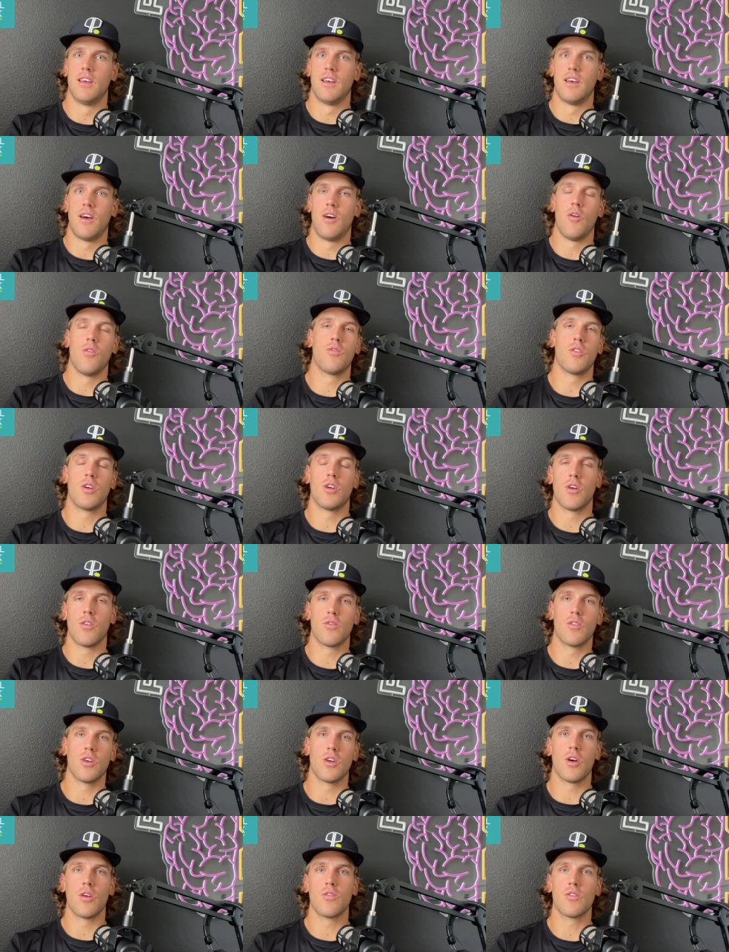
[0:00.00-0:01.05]
over and over
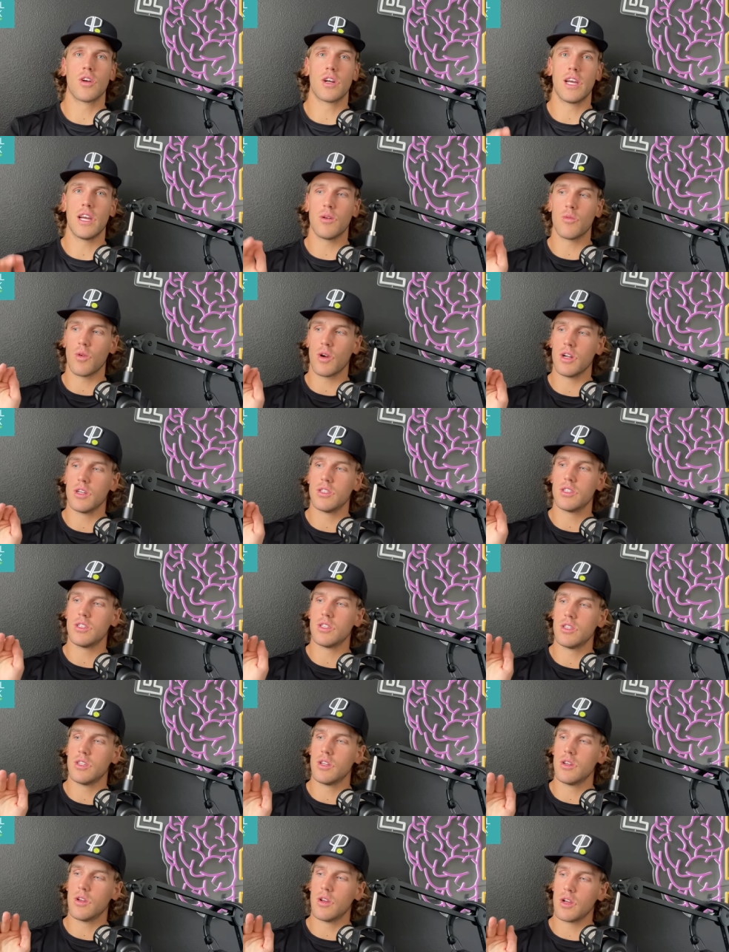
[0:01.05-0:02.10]
and over again, where it's
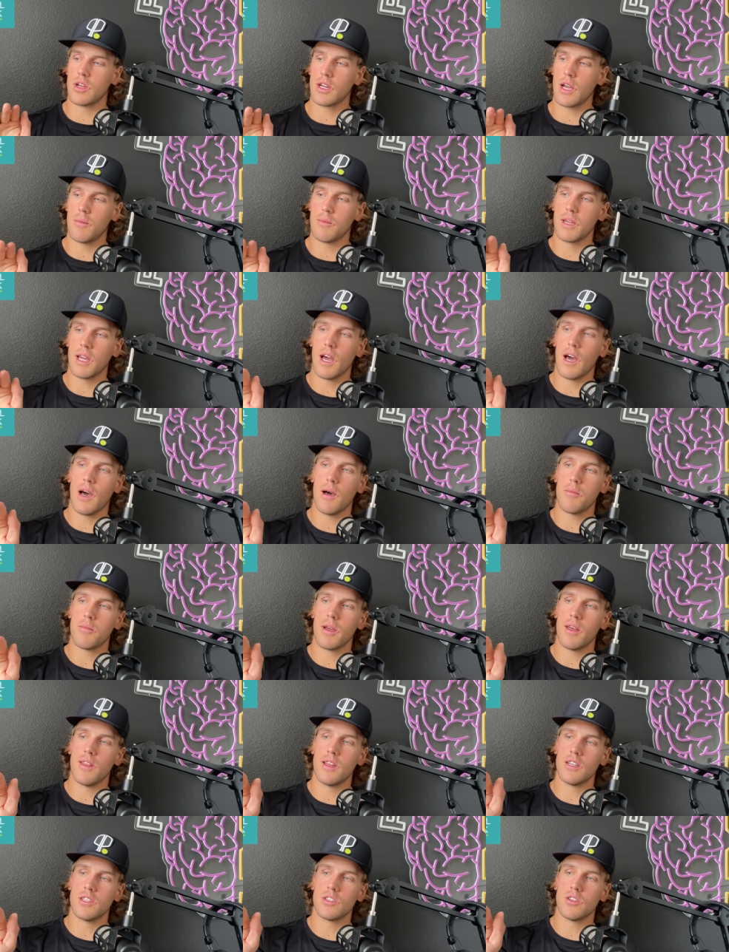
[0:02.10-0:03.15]
coming up,
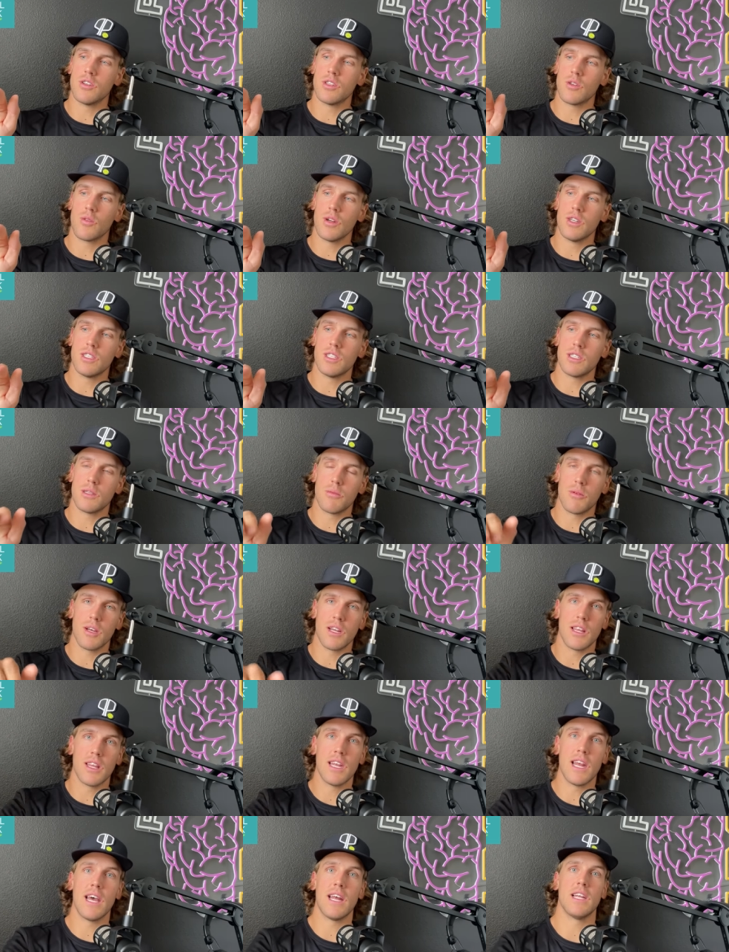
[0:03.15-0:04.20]
and then as soon as it reaches the plane of
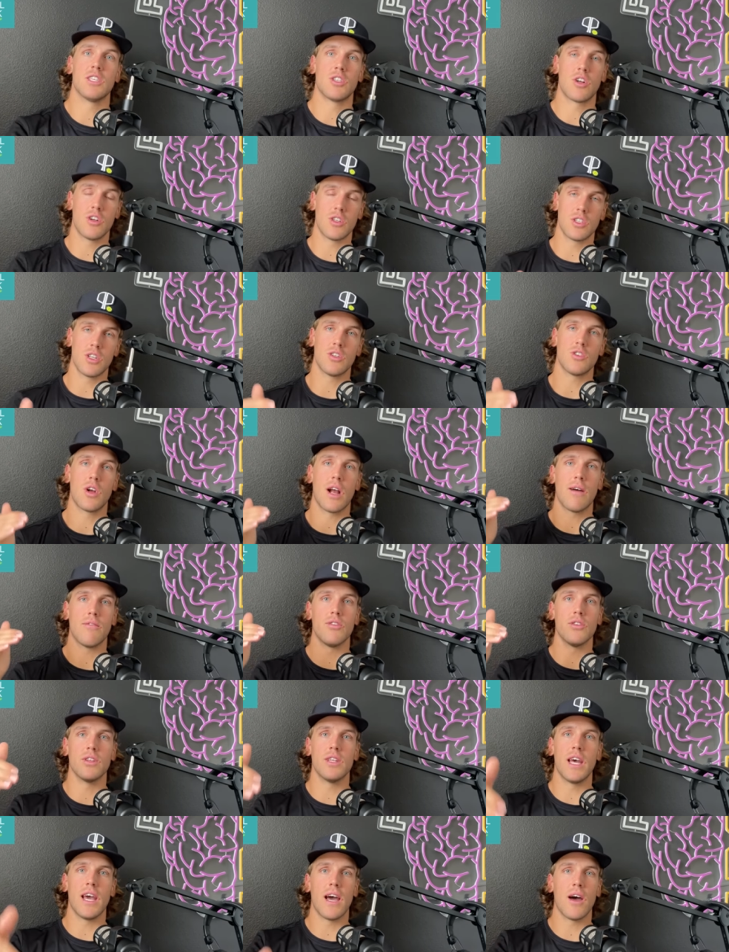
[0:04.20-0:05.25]
the net, it starts to
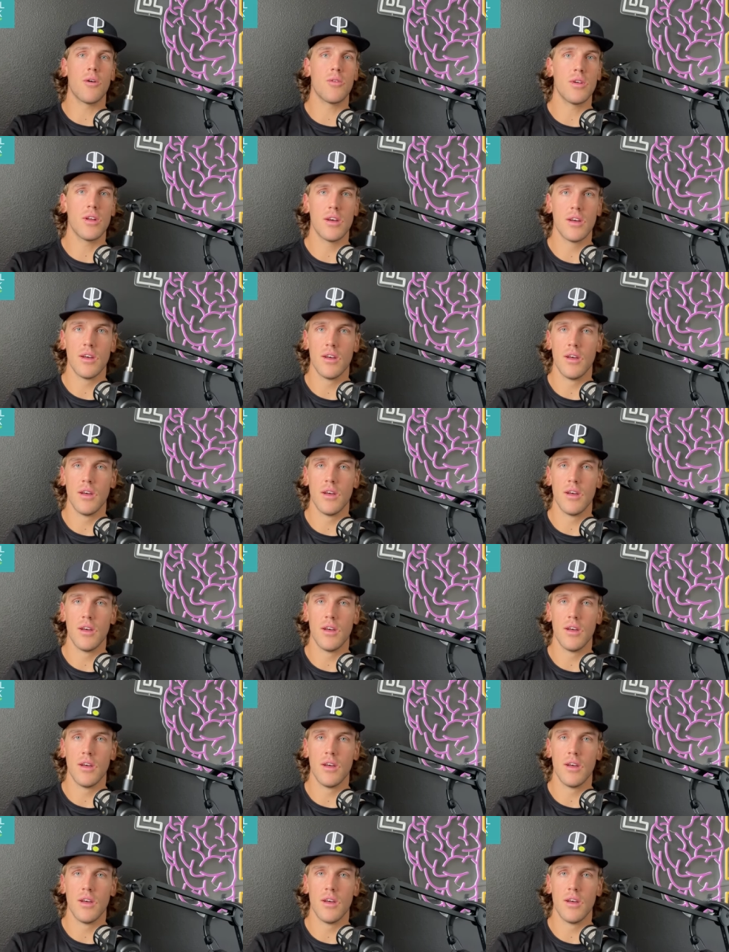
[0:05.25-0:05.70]
travel down,